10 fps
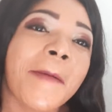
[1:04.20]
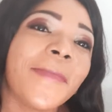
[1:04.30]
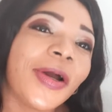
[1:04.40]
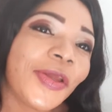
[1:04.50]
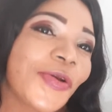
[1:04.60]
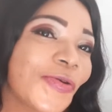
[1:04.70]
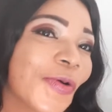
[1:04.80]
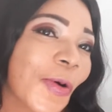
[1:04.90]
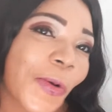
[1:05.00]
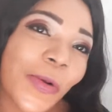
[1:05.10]
but you
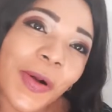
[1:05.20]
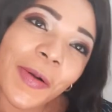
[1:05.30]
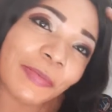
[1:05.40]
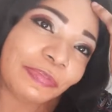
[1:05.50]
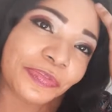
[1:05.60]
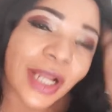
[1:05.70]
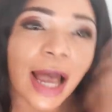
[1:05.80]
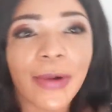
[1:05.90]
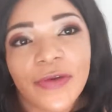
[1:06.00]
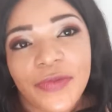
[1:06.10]
know
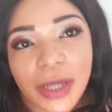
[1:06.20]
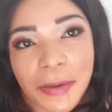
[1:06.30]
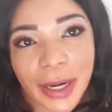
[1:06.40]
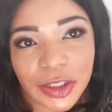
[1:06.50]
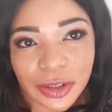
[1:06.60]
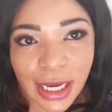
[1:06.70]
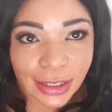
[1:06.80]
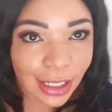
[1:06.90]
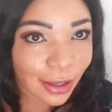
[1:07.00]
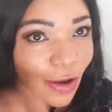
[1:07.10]
how i feel about you
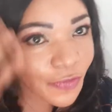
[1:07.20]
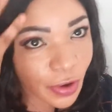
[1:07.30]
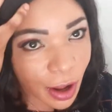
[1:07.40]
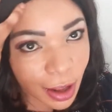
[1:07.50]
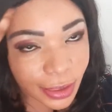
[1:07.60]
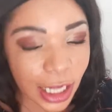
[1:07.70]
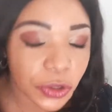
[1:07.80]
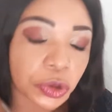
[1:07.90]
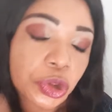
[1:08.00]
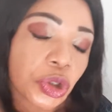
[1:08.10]
guys i love you all
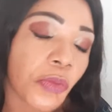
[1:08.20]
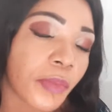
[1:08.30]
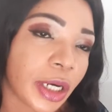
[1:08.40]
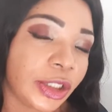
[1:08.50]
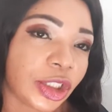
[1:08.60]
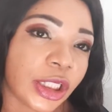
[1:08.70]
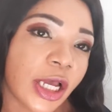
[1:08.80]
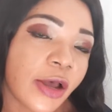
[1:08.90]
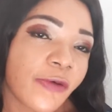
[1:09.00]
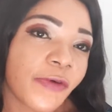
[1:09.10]
thank you so much
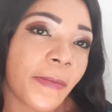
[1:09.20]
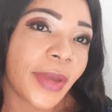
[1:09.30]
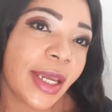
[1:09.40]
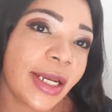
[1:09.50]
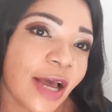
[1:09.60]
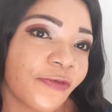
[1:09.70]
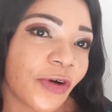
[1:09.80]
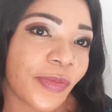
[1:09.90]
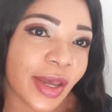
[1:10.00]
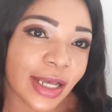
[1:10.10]
for being there
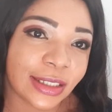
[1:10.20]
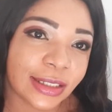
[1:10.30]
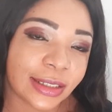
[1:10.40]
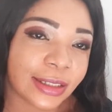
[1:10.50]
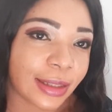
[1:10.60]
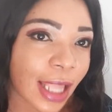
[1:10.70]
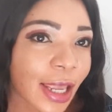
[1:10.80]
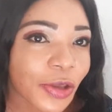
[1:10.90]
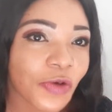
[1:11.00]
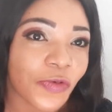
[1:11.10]
for me
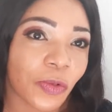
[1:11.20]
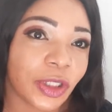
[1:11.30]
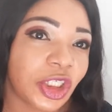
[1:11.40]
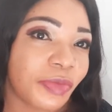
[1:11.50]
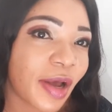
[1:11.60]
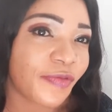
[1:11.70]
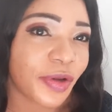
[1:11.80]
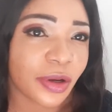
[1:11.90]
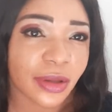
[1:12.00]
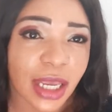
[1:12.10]
thank you for watching my
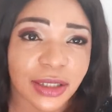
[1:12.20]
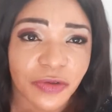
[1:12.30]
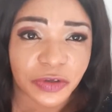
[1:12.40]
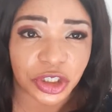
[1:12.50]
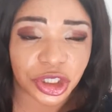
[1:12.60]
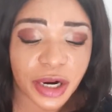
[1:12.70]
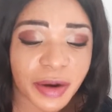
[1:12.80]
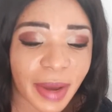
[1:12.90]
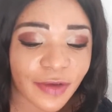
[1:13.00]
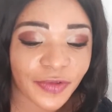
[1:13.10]
video thank you for
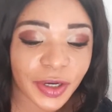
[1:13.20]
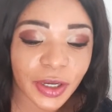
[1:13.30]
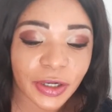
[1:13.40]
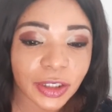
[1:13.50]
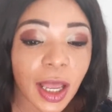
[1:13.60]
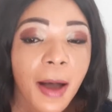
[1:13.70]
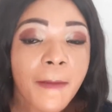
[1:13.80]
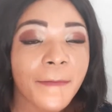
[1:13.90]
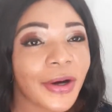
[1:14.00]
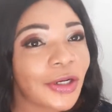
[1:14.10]
sharing my video.
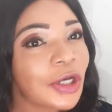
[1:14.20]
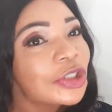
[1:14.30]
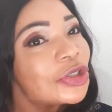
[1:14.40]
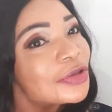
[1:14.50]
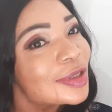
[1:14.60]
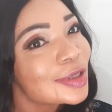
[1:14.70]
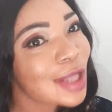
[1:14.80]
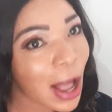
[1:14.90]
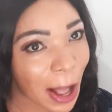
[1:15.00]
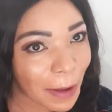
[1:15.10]
but don't you
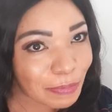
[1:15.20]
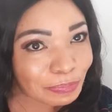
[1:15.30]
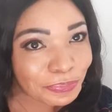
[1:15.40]
stop